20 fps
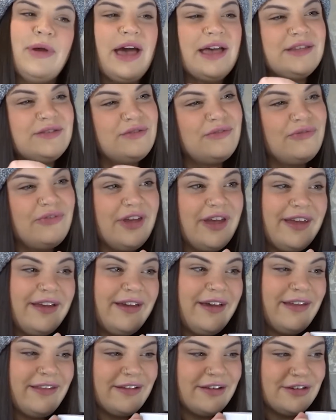passed with flying
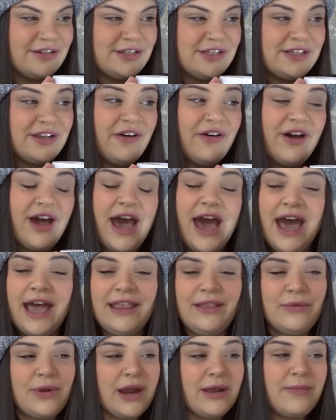colors. So,
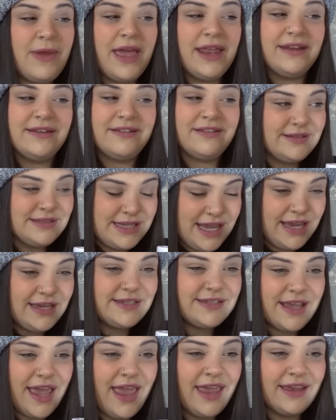highly recommend. Take
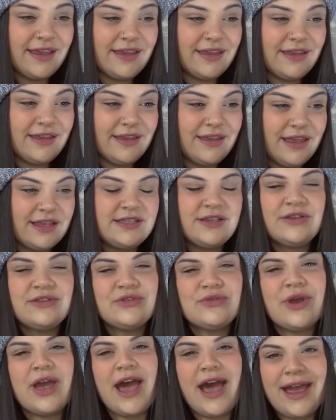psych. It's
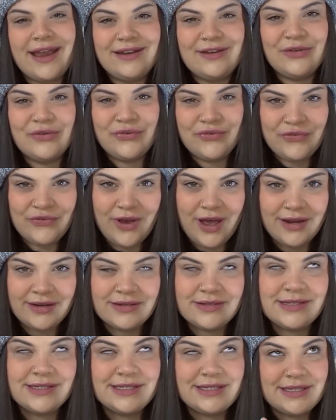also kind of
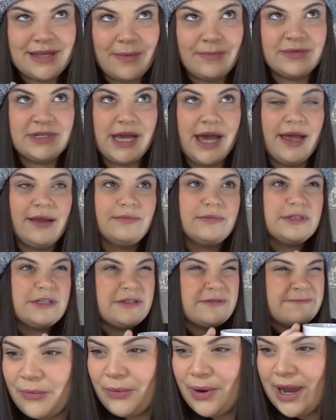fun
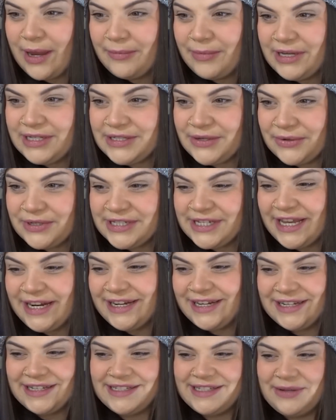sometimes. Why am I so
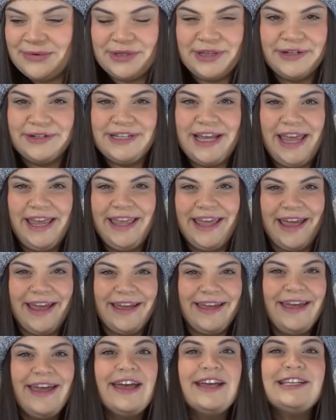excited to see what they're taking?
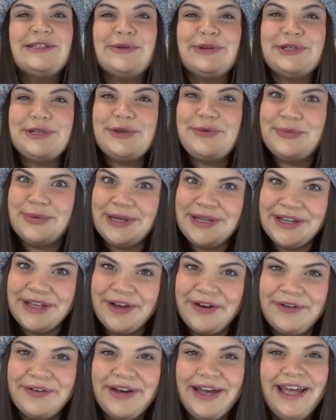Especially
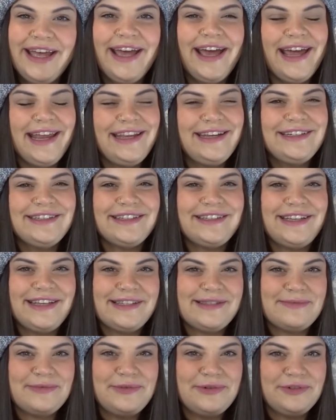Willow. I think she'll take
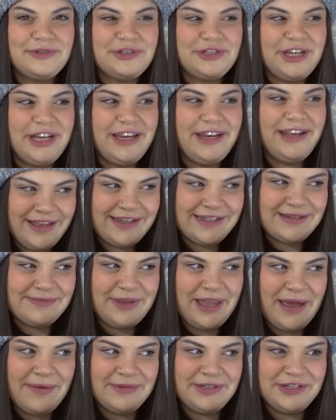some cool shit, like some
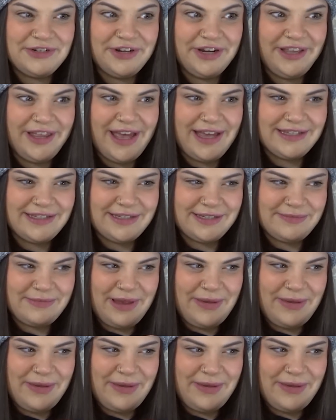chemistry classes,